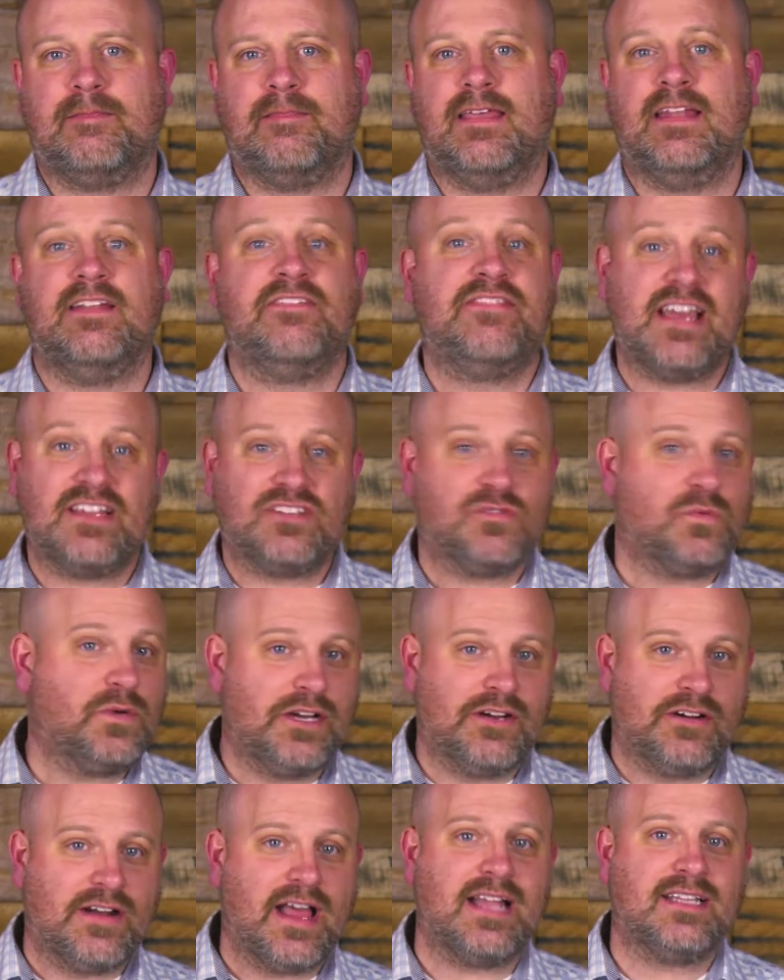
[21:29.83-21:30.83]
And if that's where
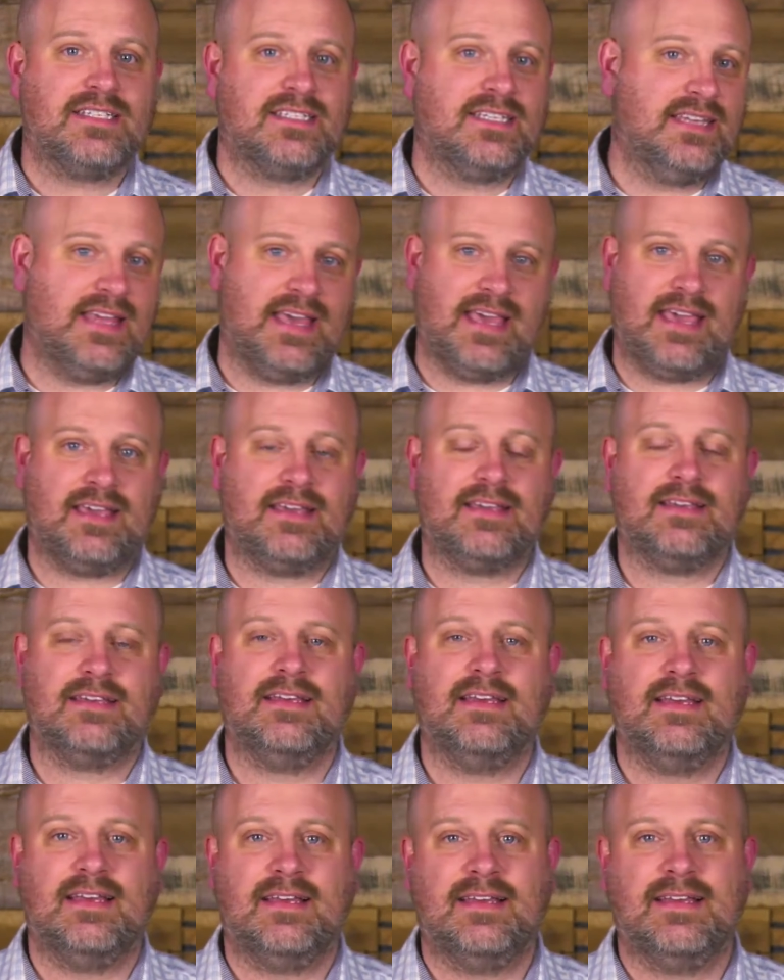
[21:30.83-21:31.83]
you're at today,
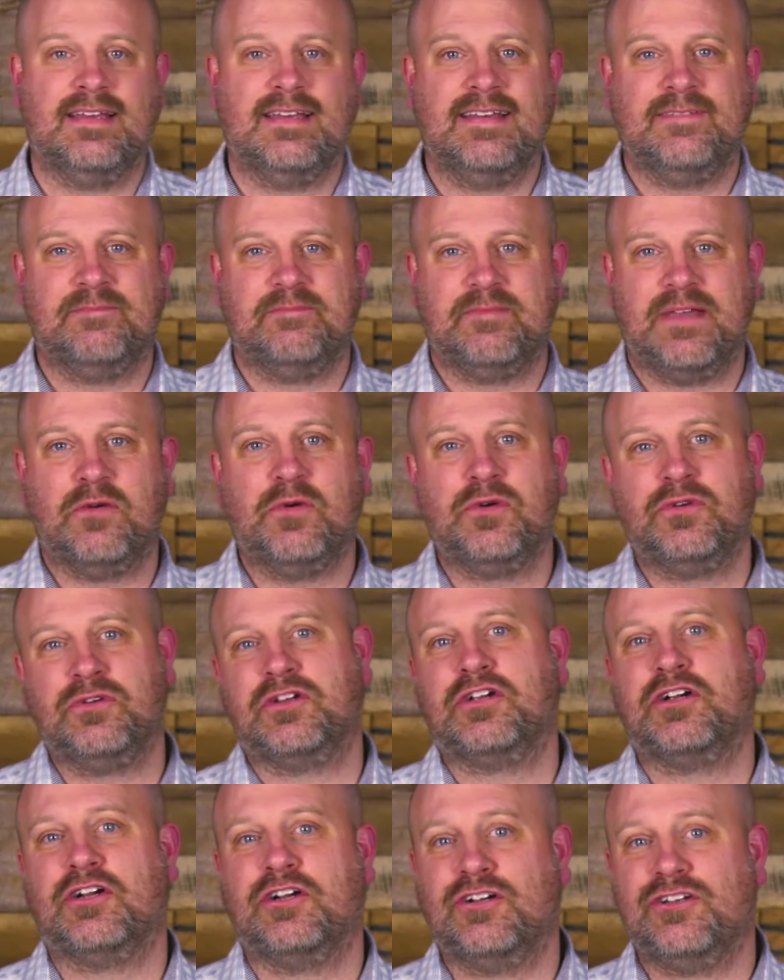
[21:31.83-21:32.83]
I want to
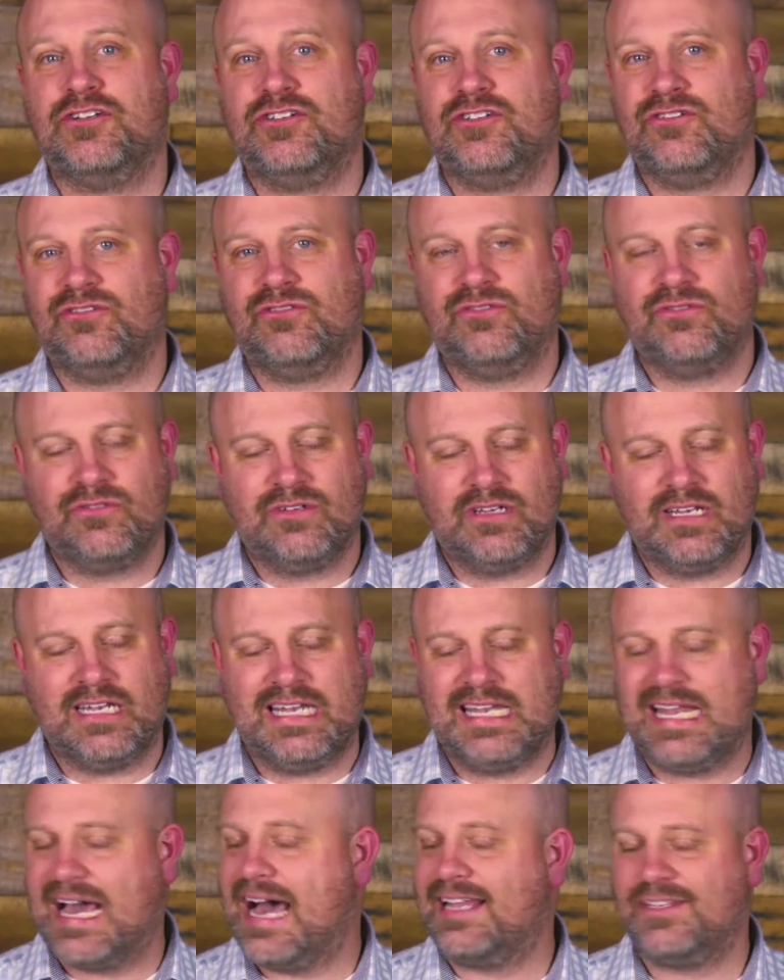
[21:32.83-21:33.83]
encourage you
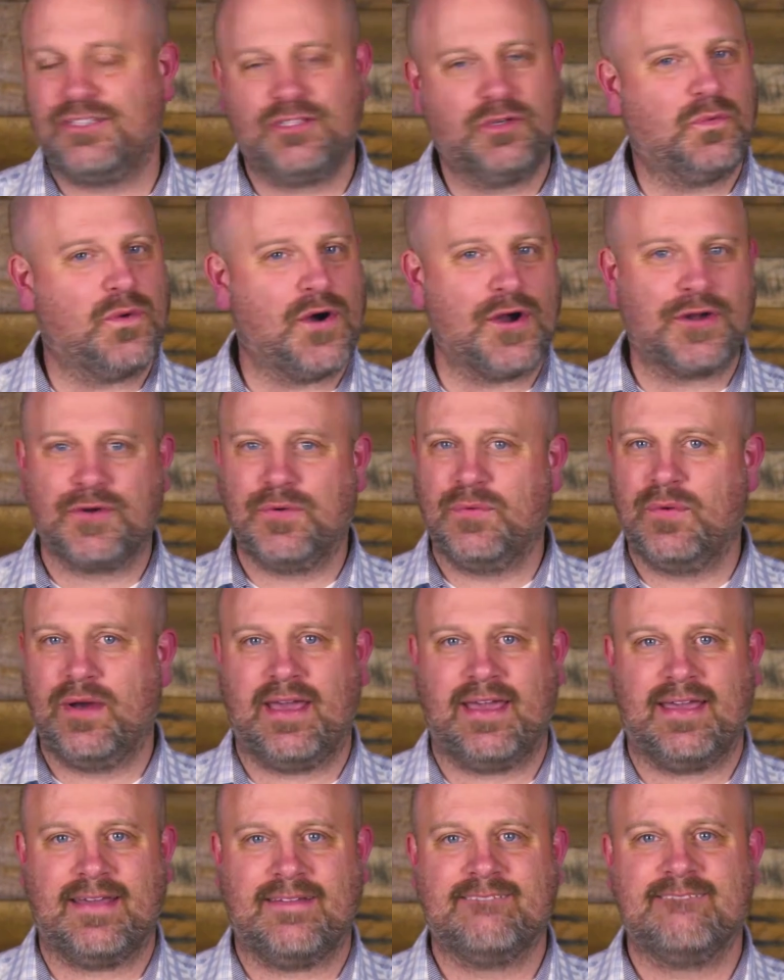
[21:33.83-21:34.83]
not to walk
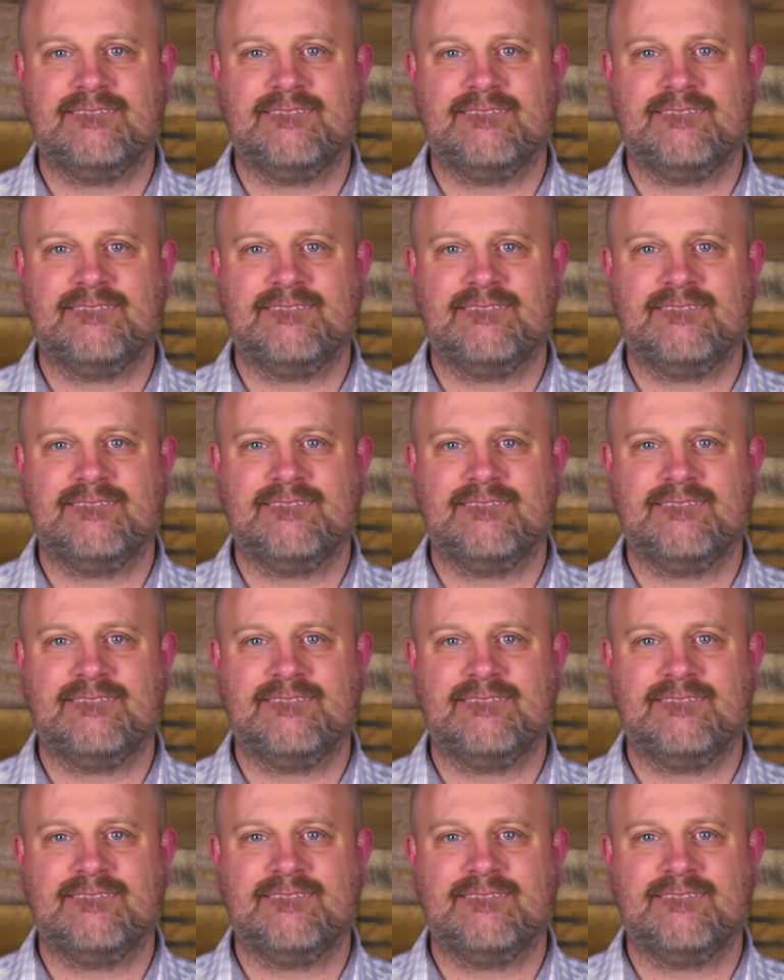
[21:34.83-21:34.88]
away.